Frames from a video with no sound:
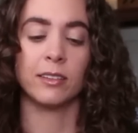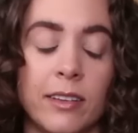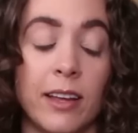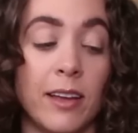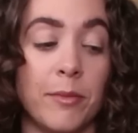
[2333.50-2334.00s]

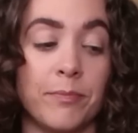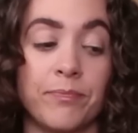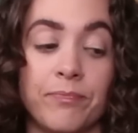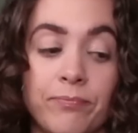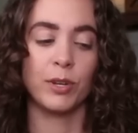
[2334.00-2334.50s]
Damn.
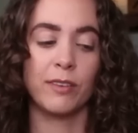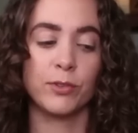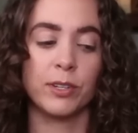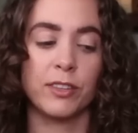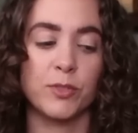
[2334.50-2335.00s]
But
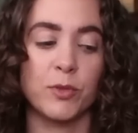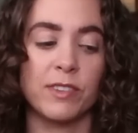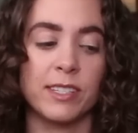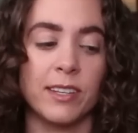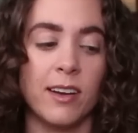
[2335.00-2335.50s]
everyone in this
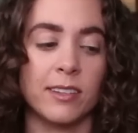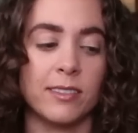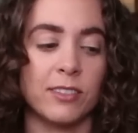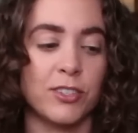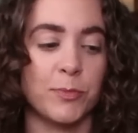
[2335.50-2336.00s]
movie
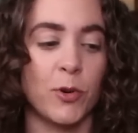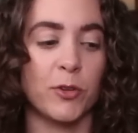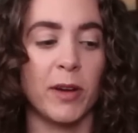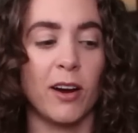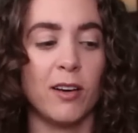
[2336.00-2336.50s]
sucked. It just
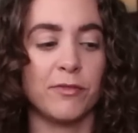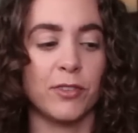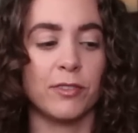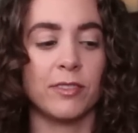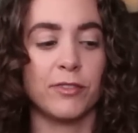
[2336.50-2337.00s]
broke my heart
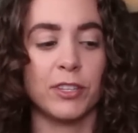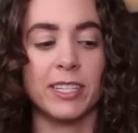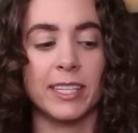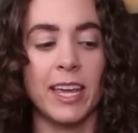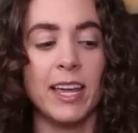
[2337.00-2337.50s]
for, for
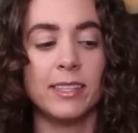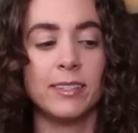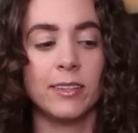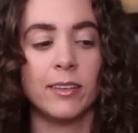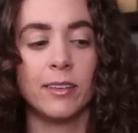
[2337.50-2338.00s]
these
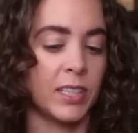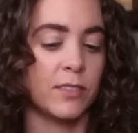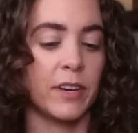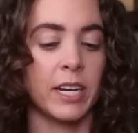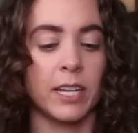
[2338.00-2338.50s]
kids.
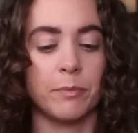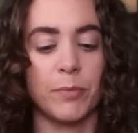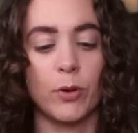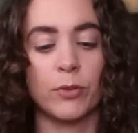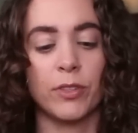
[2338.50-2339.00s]
It's
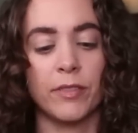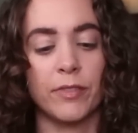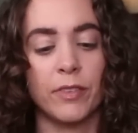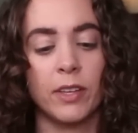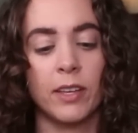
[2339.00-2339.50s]
funny, both
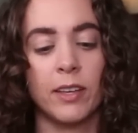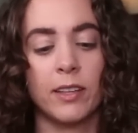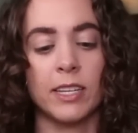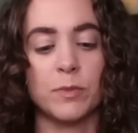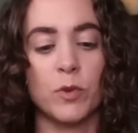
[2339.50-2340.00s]
of
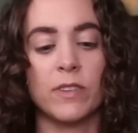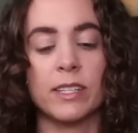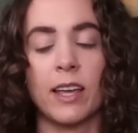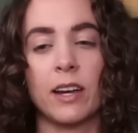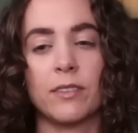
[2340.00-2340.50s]
these
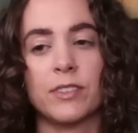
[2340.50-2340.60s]
movies kind